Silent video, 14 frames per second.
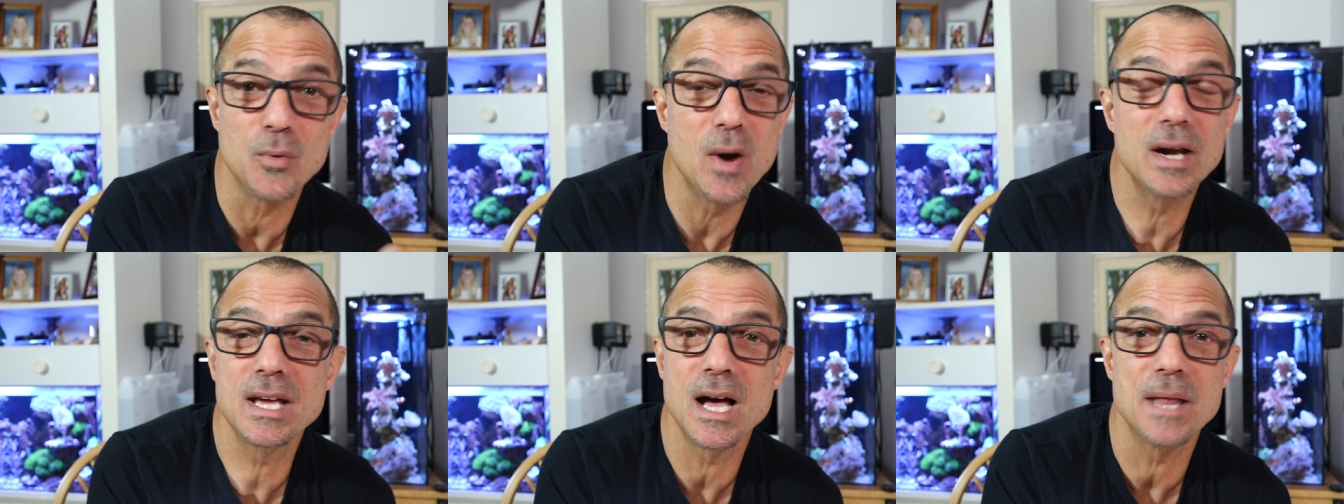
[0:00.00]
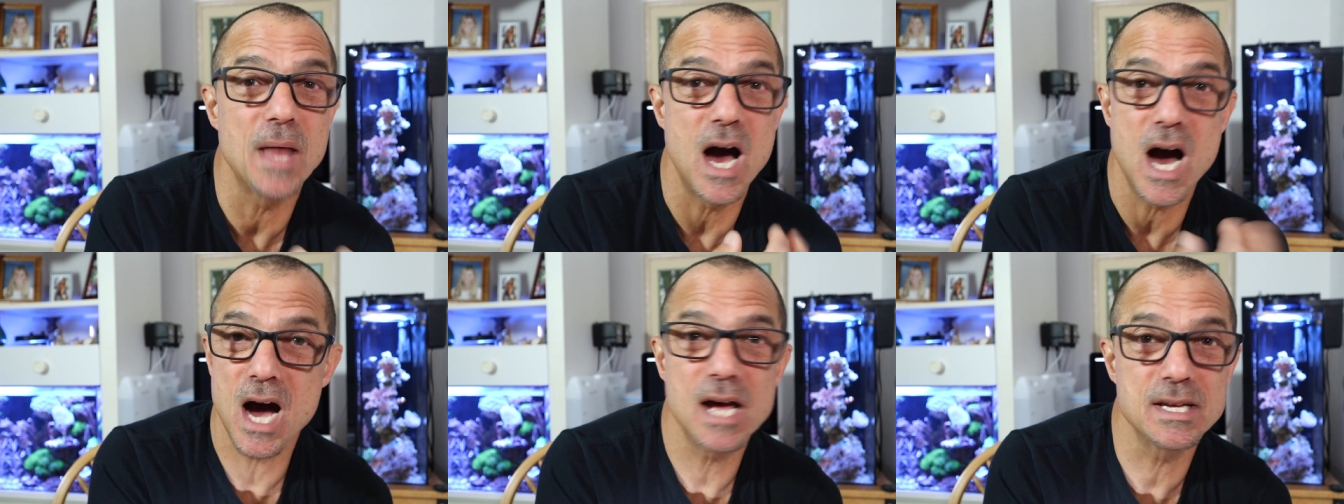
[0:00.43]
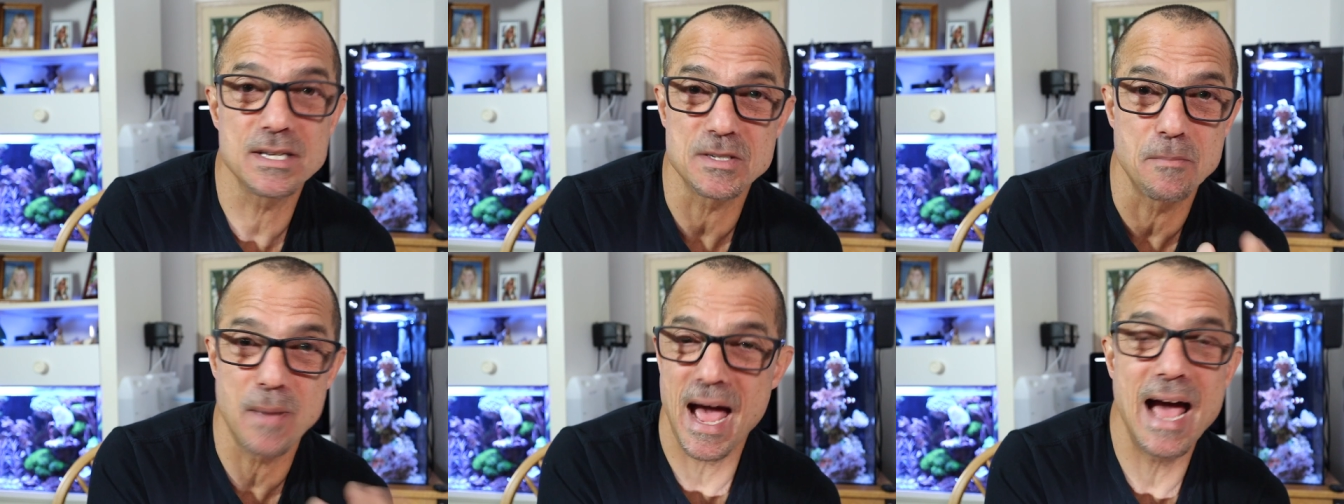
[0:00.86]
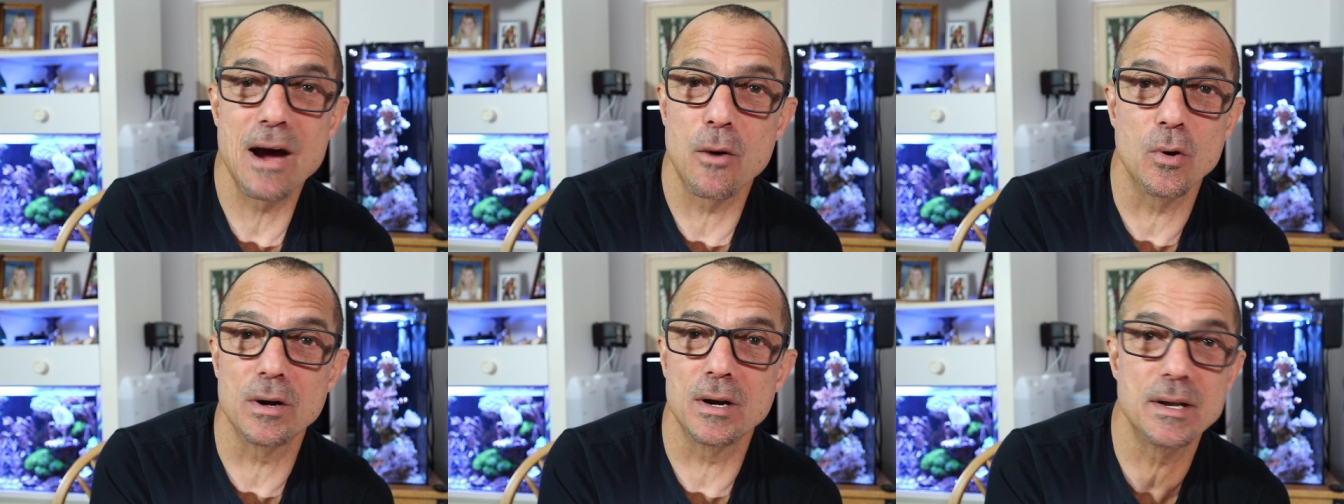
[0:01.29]
running on the highest
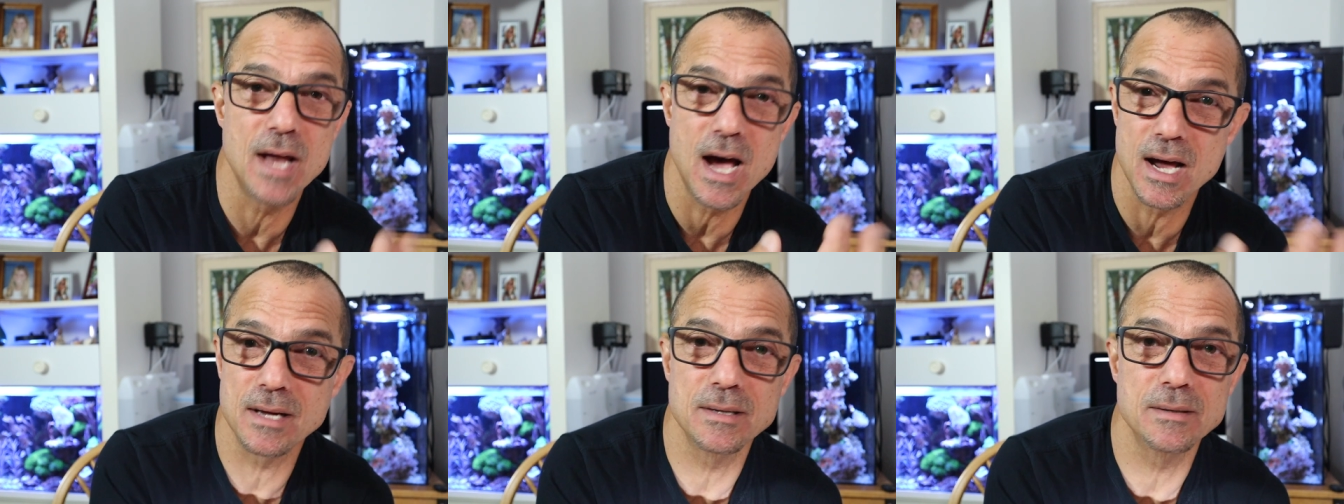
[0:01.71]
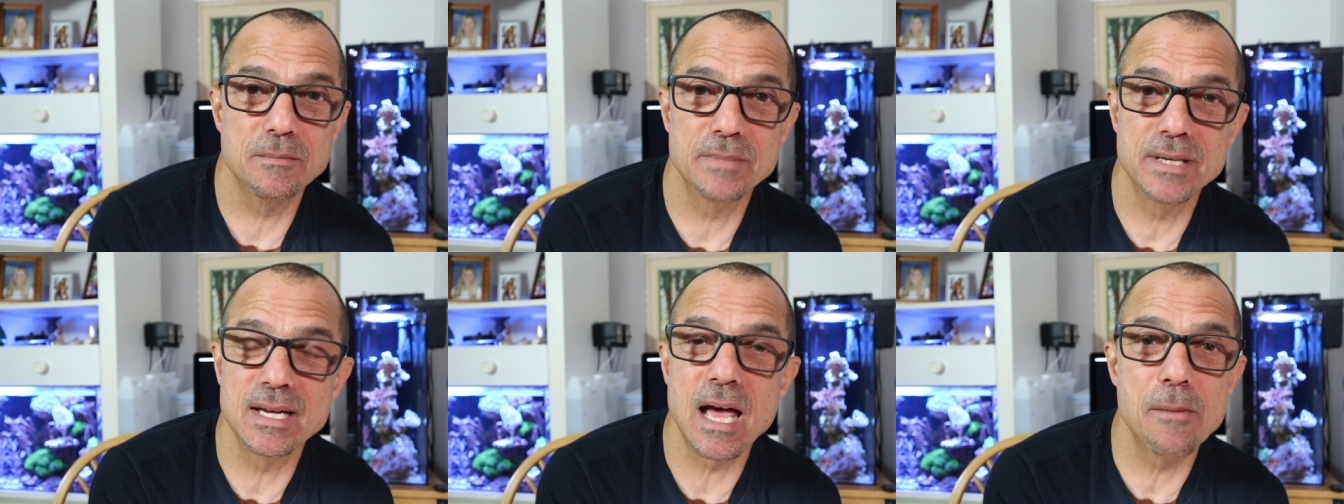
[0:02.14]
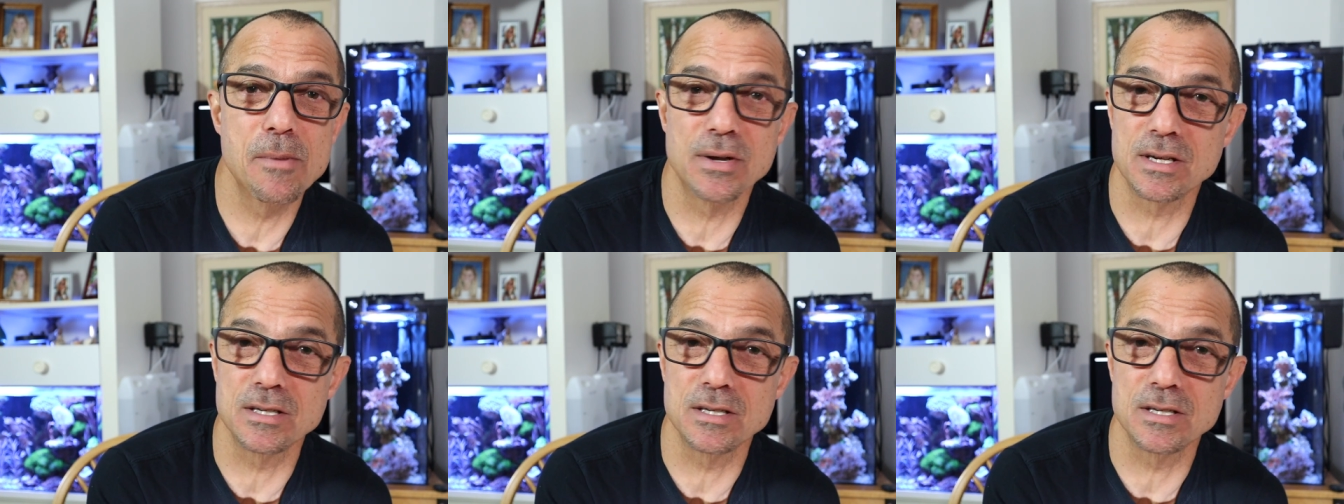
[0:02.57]
power and not being able to